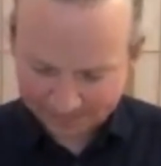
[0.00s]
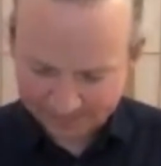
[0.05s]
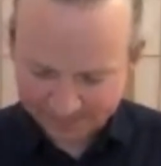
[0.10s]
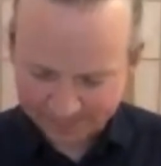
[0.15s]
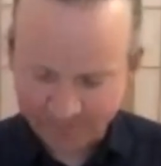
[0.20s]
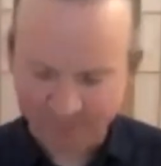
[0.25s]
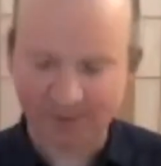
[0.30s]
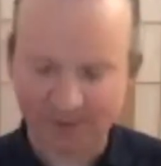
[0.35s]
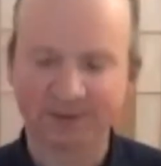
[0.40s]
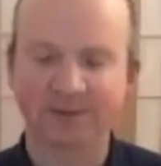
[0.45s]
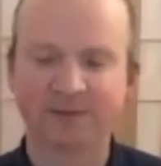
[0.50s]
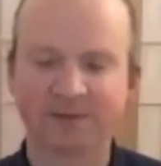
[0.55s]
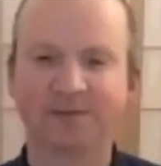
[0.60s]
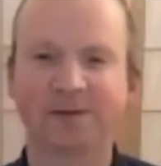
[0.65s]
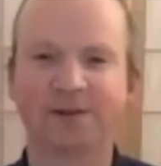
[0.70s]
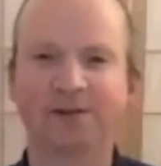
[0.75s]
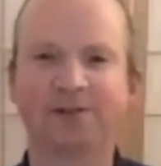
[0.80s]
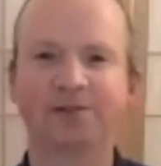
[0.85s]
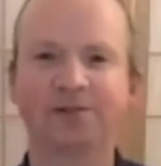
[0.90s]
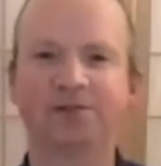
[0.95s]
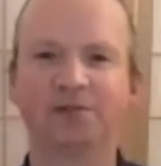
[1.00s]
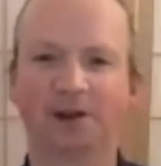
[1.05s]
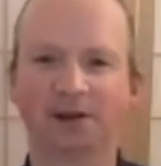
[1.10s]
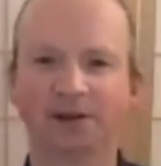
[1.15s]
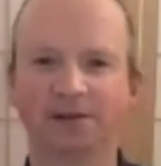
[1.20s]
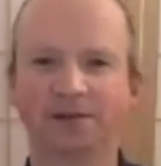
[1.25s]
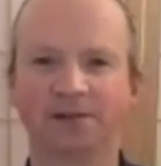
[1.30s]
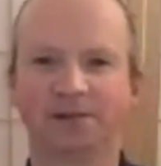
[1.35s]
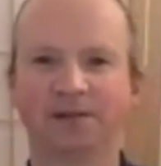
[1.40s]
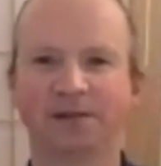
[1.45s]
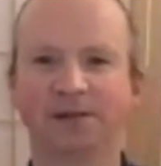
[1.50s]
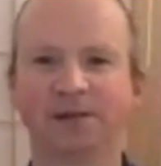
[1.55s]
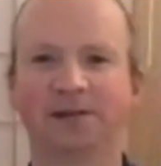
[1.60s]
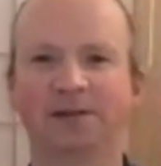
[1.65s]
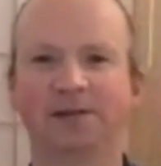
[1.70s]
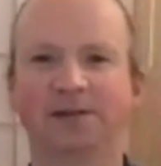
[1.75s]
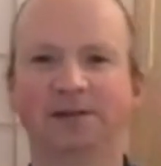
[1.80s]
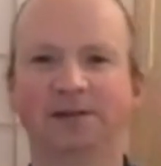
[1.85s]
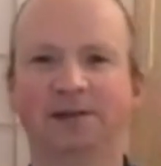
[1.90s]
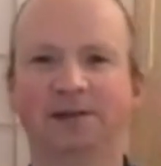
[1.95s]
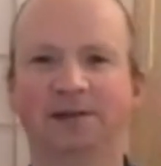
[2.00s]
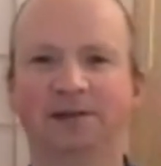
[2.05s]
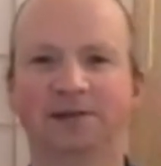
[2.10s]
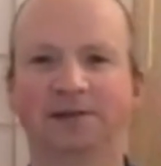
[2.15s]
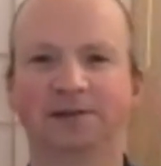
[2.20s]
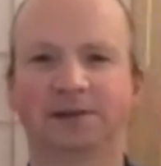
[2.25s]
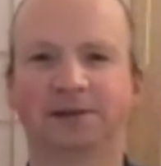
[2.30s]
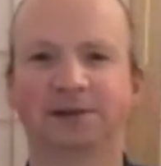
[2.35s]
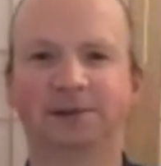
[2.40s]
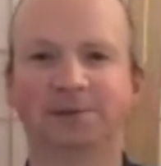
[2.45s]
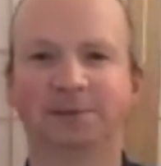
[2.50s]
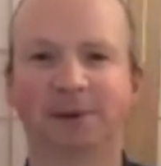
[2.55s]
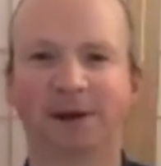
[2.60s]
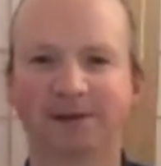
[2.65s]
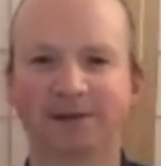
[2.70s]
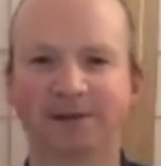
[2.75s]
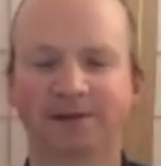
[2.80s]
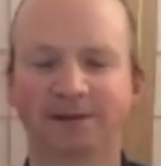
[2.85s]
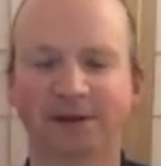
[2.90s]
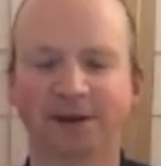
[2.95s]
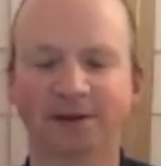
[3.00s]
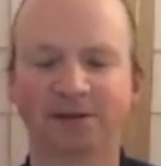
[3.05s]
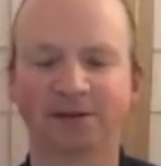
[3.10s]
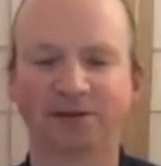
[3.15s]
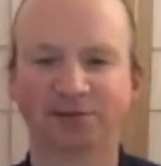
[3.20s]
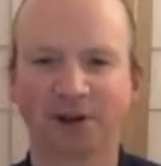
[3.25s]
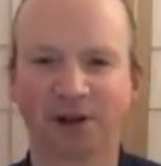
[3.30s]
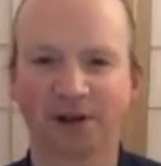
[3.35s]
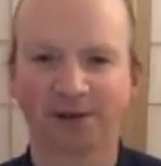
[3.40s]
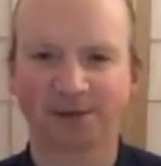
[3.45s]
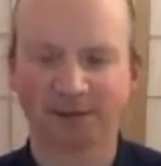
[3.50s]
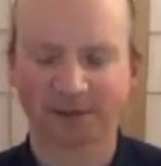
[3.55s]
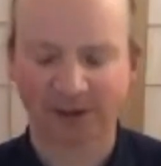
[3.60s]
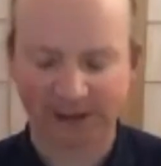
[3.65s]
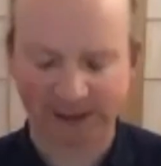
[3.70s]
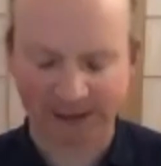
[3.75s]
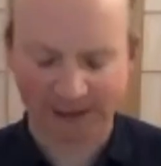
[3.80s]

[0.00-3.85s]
Pacify stress, it says. Pacify stress